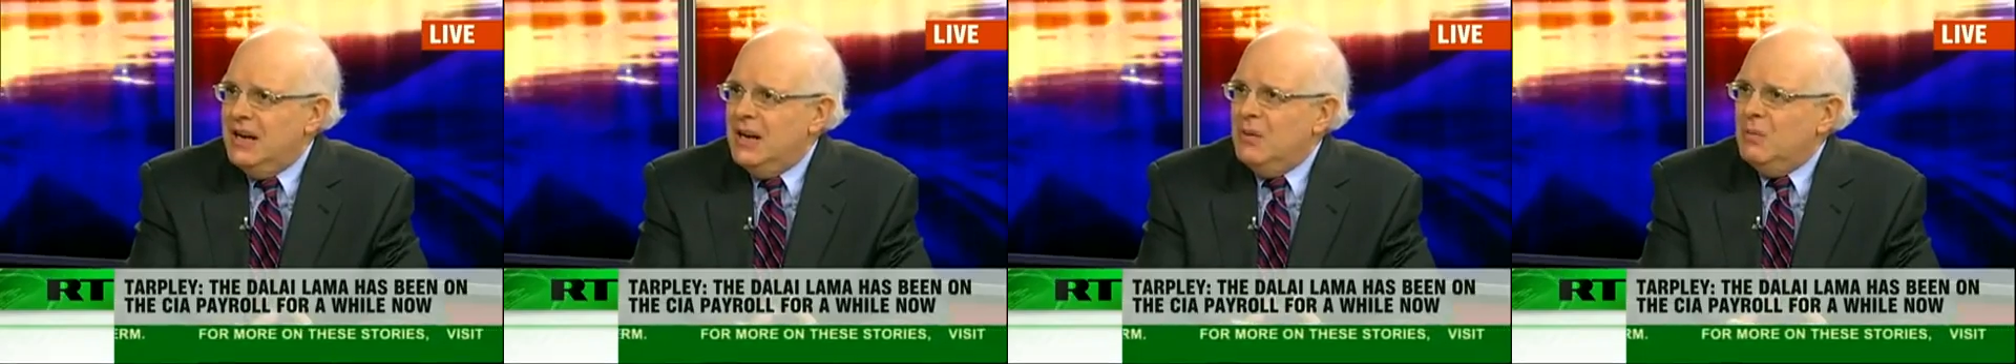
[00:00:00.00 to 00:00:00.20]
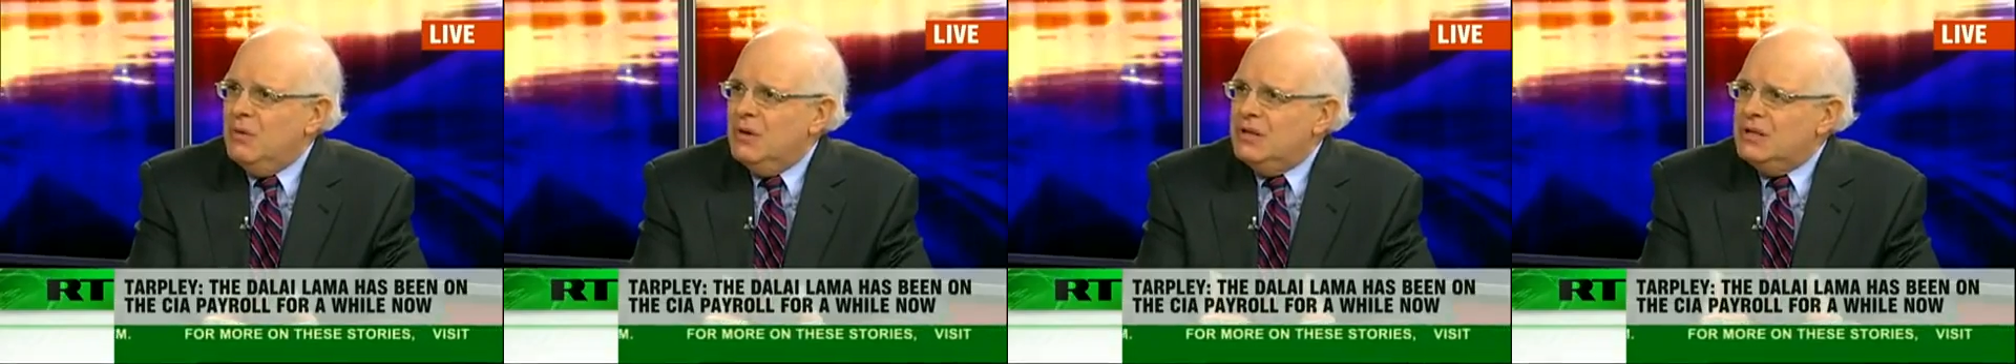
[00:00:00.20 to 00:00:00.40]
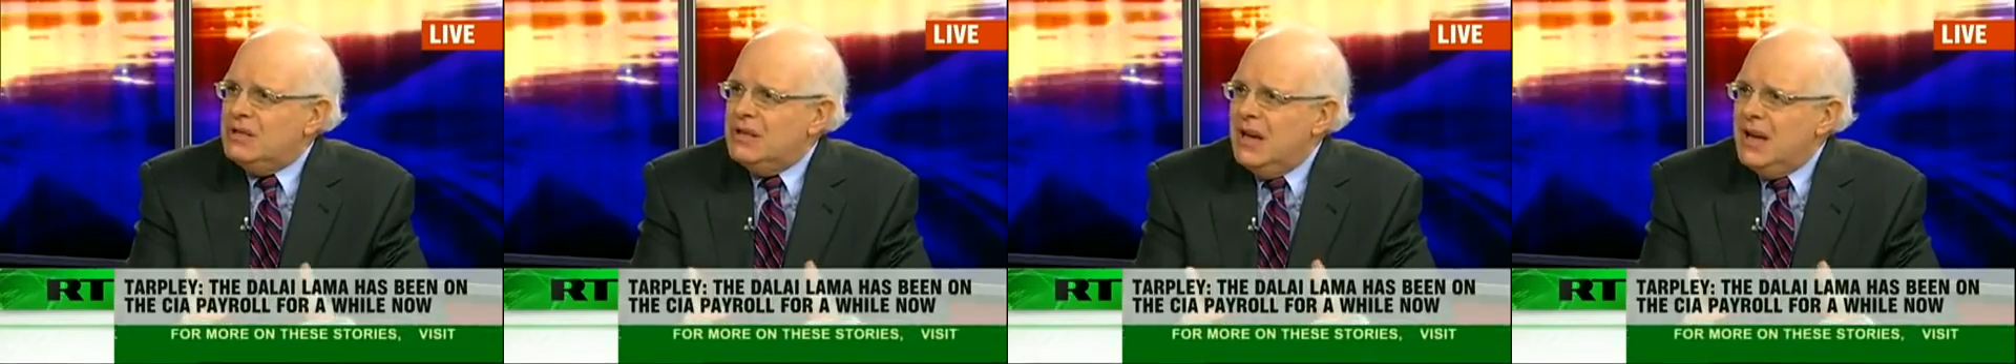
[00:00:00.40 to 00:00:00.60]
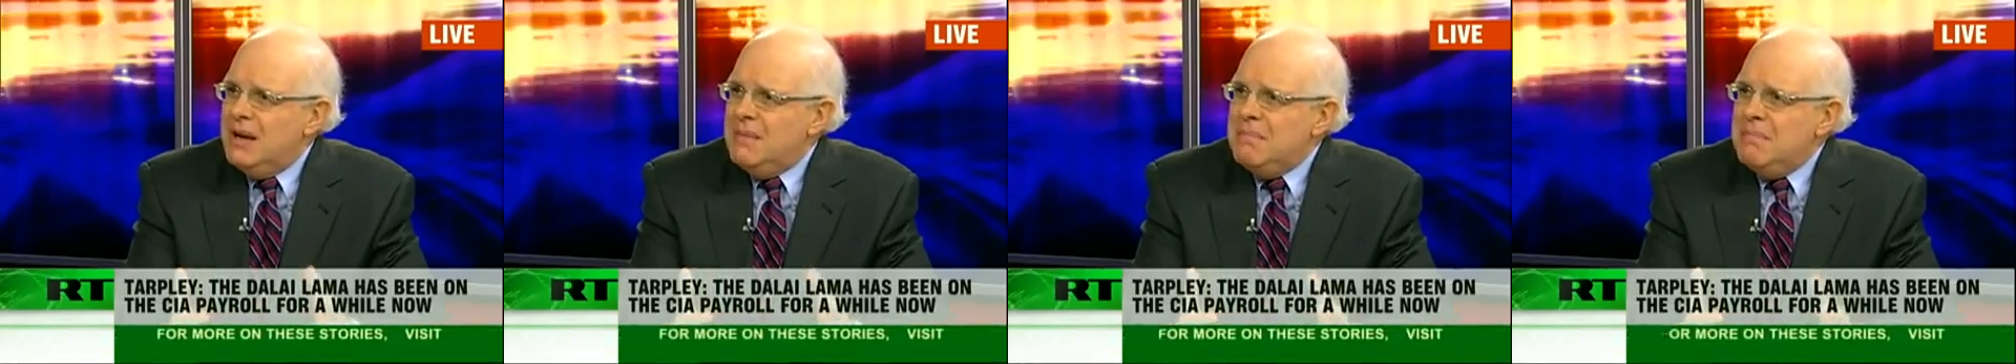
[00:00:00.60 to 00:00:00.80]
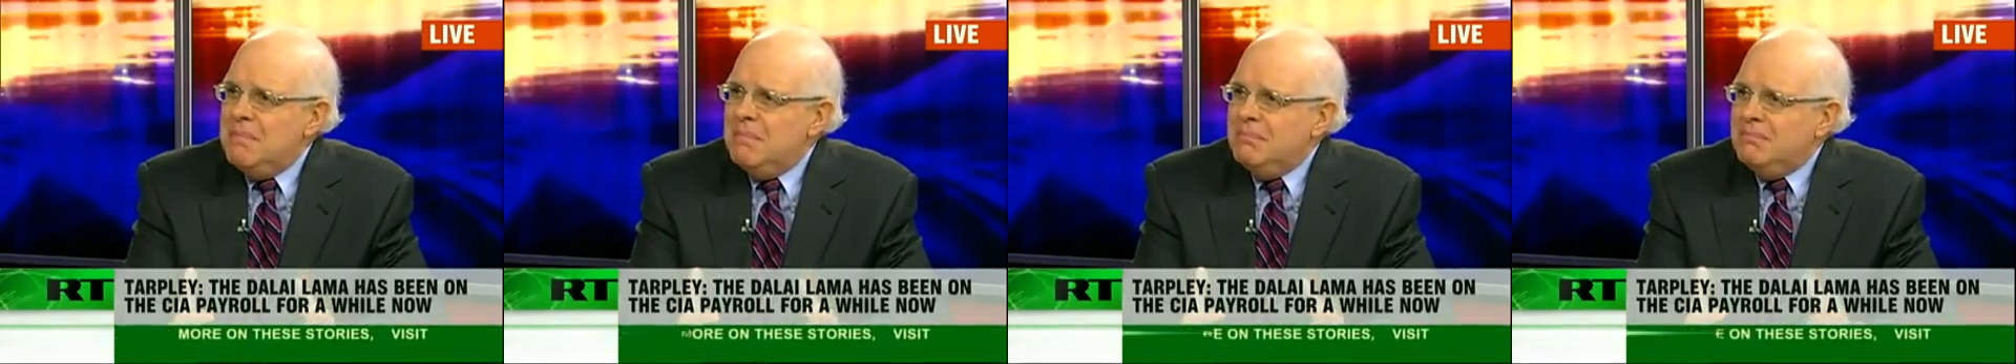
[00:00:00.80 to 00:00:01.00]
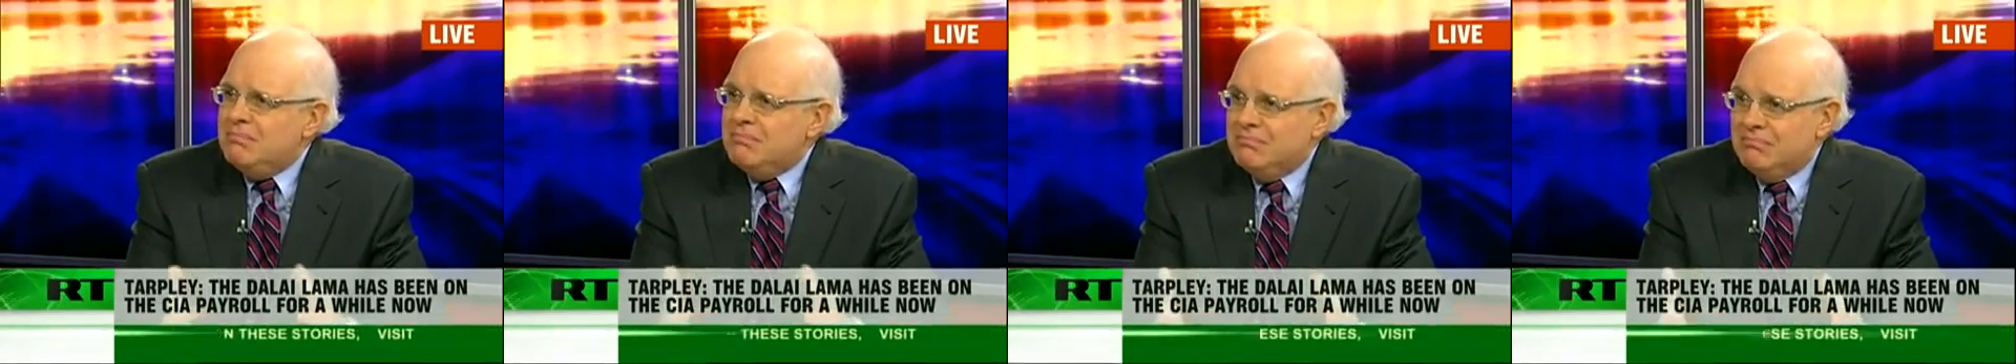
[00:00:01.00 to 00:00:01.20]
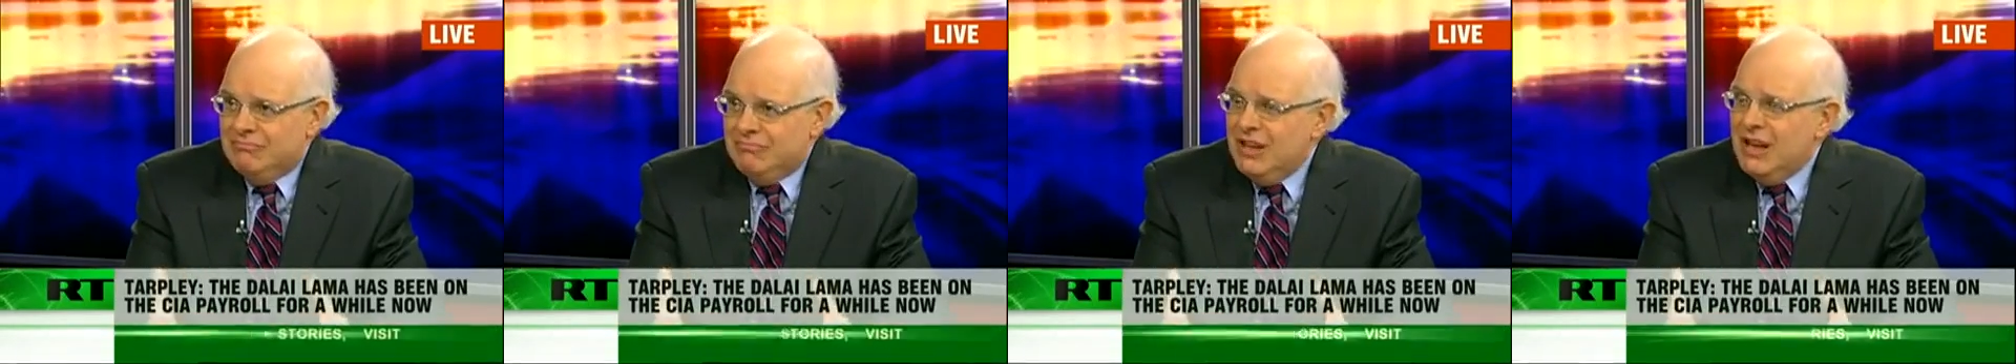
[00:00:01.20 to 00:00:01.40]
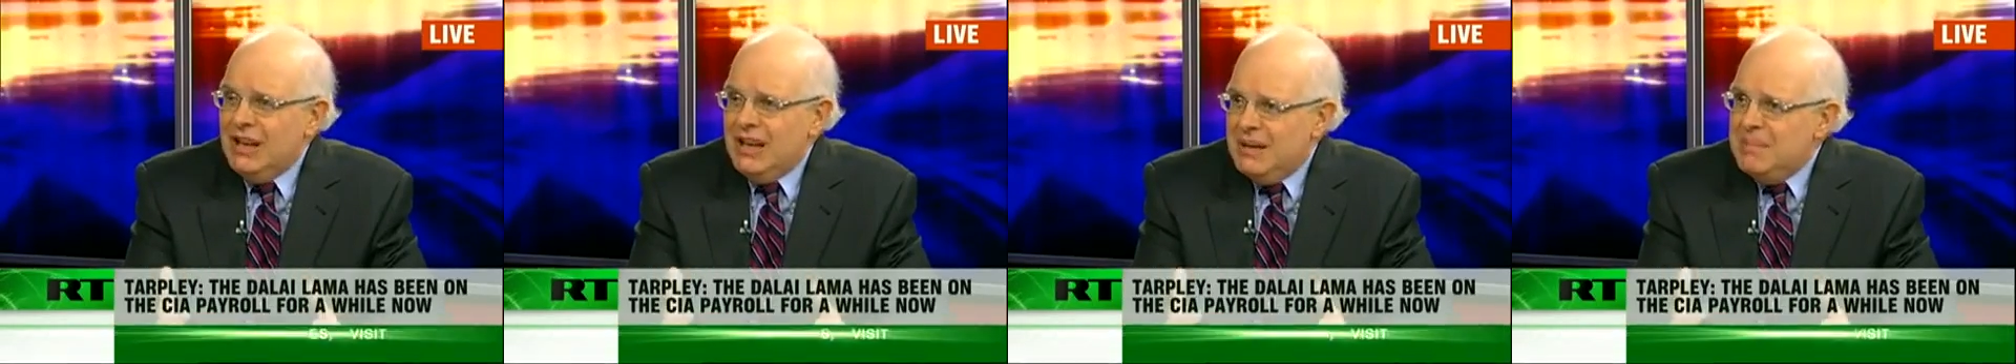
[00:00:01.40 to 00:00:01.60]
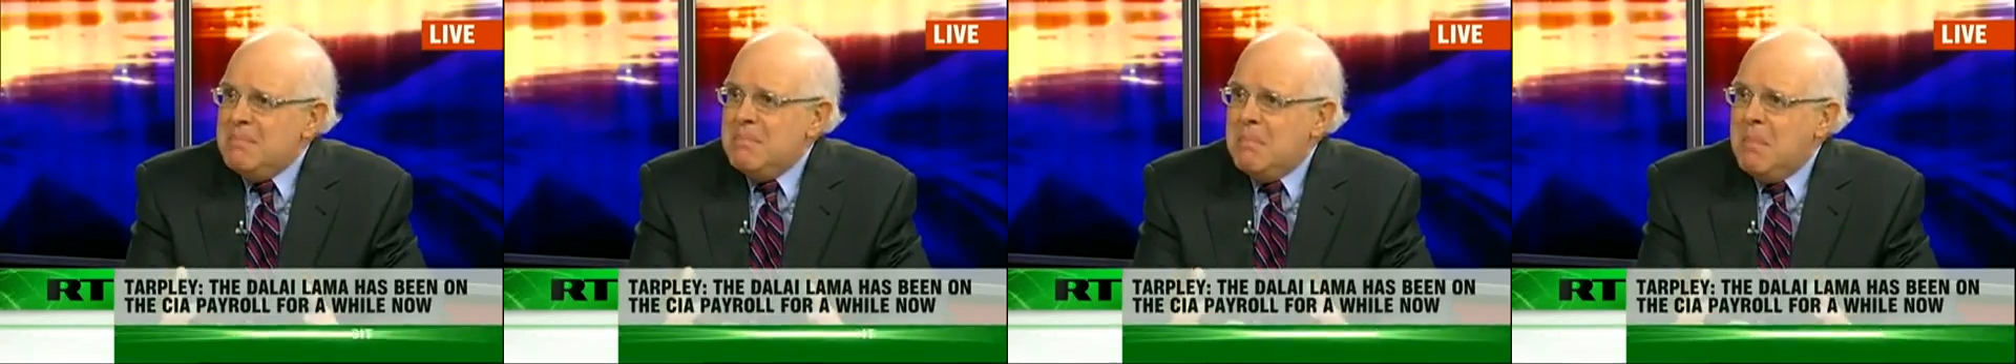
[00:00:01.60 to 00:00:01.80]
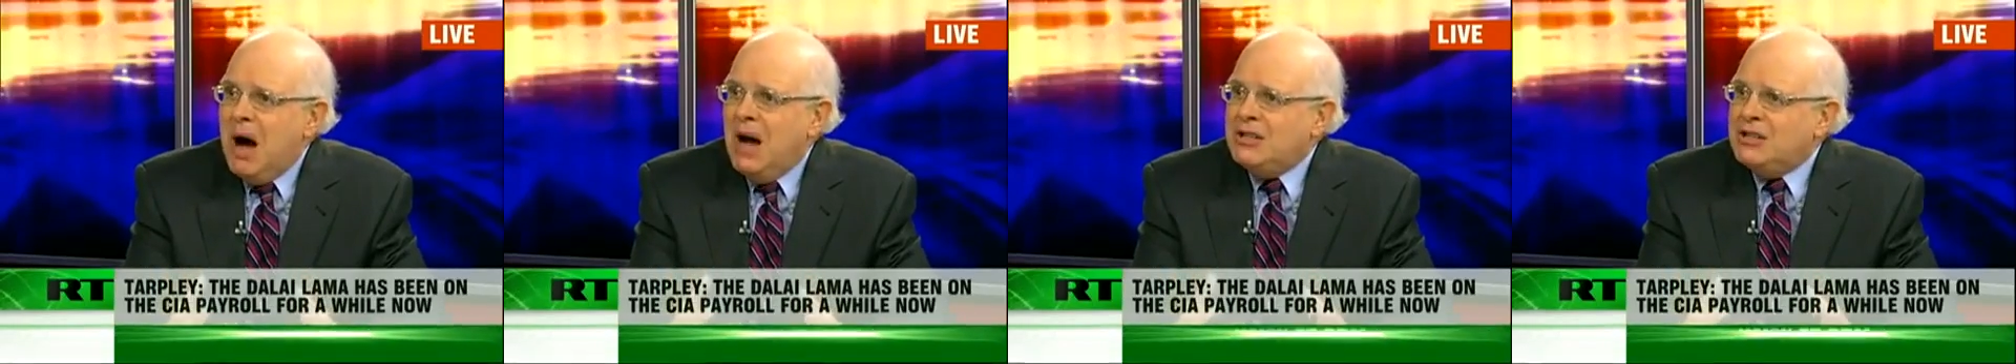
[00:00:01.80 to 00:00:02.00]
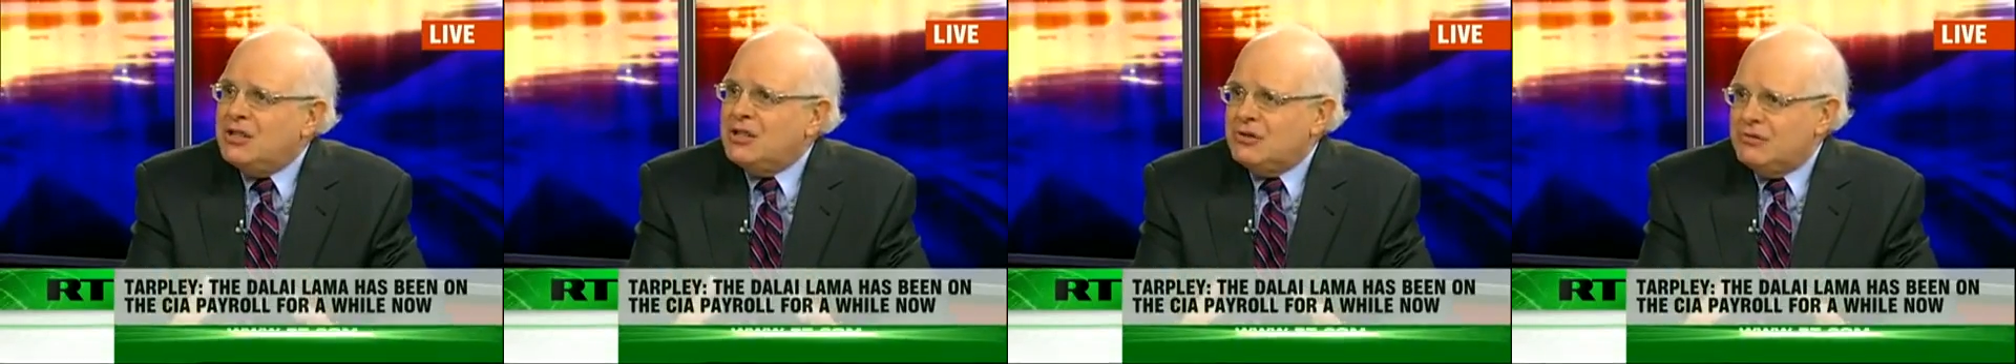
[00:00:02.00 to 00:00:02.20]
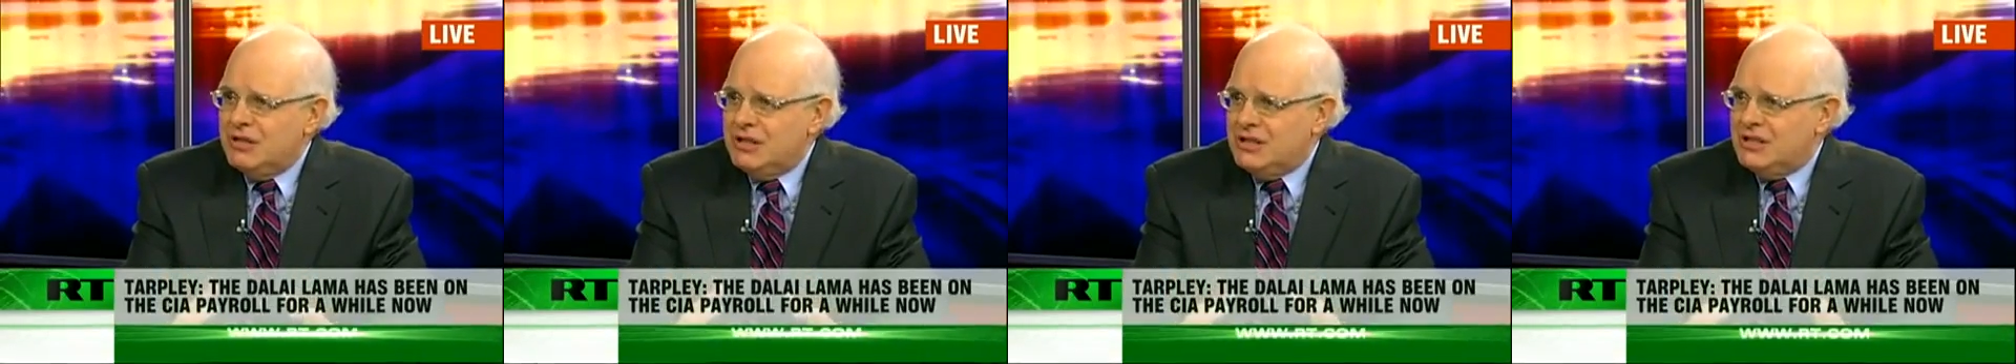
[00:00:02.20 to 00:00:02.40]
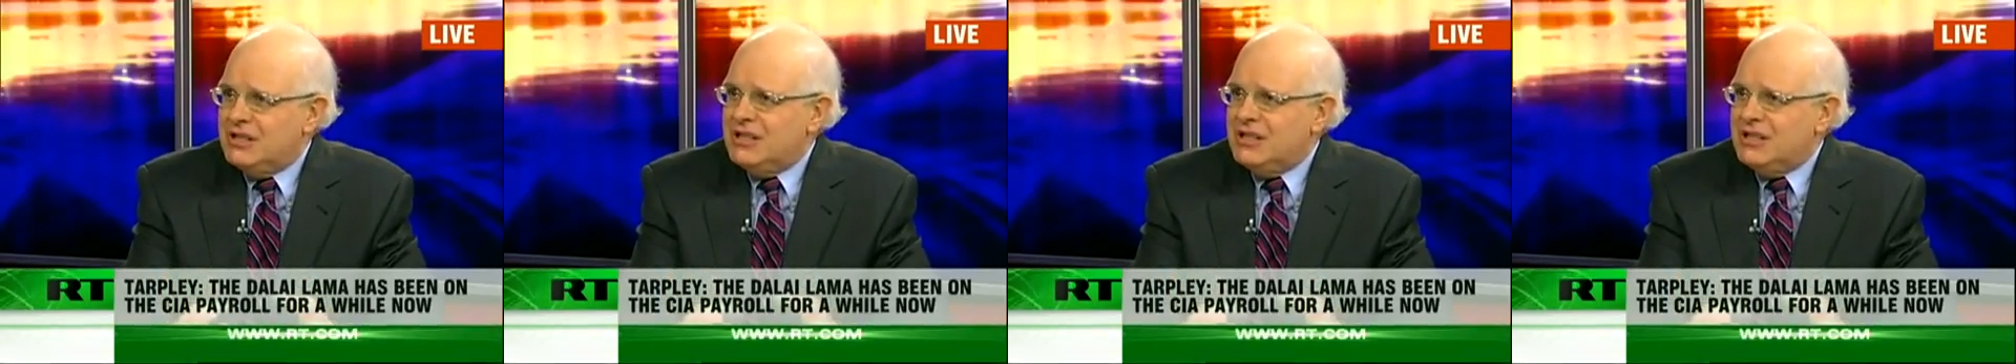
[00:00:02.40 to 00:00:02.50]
It was a really monstrous